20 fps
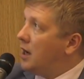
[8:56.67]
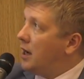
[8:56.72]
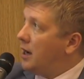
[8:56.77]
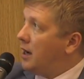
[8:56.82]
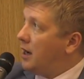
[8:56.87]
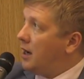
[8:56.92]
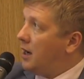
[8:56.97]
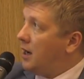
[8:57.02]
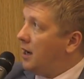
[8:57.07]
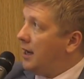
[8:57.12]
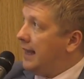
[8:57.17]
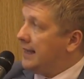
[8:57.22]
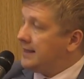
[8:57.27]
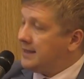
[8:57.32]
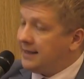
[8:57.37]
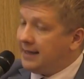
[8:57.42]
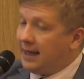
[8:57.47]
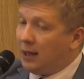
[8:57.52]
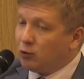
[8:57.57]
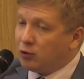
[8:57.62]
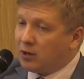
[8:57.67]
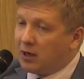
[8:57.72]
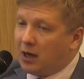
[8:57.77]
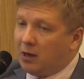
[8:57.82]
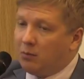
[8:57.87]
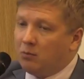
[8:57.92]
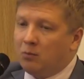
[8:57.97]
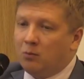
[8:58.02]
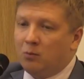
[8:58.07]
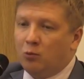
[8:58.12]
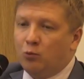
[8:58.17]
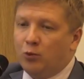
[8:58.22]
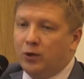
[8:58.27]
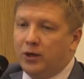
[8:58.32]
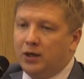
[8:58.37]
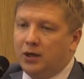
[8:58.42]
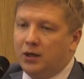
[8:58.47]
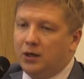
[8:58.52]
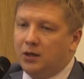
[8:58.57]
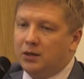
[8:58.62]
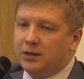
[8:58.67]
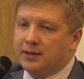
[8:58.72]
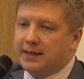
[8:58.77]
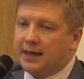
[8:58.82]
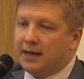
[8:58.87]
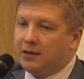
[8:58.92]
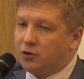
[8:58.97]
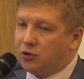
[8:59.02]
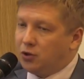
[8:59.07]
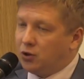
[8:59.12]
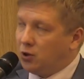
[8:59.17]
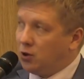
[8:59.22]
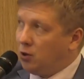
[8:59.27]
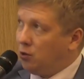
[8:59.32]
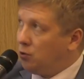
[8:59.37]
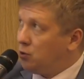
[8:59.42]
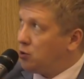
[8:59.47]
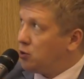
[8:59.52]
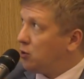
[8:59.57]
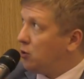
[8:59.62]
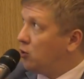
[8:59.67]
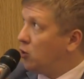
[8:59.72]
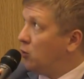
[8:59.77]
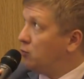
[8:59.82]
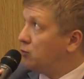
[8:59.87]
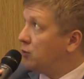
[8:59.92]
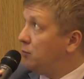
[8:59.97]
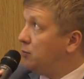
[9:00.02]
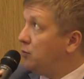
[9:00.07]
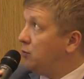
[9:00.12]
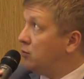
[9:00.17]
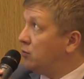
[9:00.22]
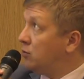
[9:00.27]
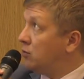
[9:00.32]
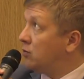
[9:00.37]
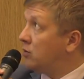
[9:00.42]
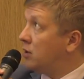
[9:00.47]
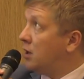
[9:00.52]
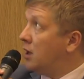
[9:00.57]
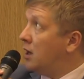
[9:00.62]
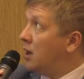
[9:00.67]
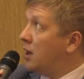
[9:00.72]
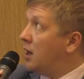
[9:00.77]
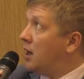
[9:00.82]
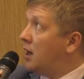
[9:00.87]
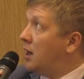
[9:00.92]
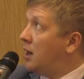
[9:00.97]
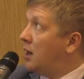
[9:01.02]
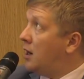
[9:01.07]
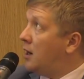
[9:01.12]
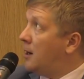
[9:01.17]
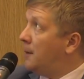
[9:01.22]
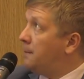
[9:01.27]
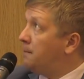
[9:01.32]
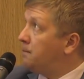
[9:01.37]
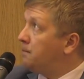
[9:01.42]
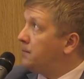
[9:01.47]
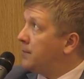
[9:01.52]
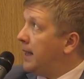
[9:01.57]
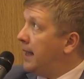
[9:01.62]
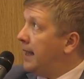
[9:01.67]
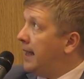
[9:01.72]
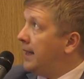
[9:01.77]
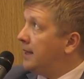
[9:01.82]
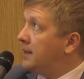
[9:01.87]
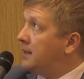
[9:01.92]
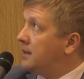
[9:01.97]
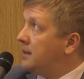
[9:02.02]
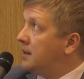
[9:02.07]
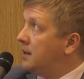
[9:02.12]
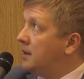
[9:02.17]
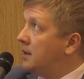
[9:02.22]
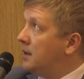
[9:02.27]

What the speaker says: As an outcome, we decided to go to Stockholm Tribunal, and